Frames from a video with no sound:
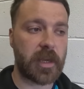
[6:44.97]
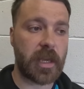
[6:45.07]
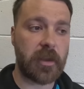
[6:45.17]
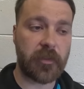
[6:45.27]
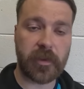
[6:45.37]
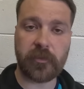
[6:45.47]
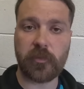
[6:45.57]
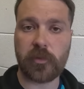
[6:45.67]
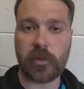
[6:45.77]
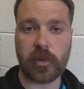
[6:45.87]
if I
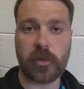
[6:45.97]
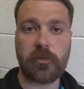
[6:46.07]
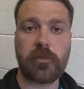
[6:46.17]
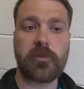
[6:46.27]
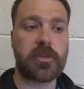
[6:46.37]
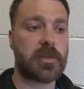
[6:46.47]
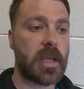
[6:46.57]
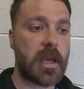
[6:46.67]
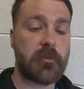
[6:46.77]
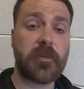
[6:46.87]
got to
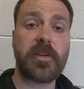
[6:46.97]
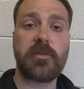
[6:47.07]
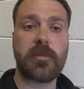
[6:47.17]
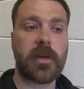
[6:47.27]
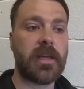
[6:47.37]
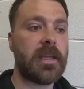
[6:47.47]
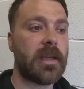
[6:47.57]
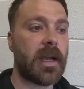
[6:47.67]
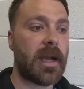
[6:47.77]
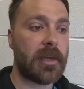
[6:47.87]
refund you the money,
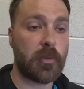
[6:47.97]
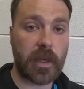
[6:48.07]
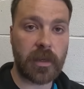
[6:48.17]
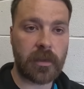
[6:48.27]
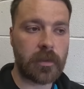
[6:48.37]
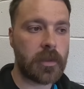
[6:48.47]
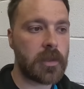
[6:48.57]
I will.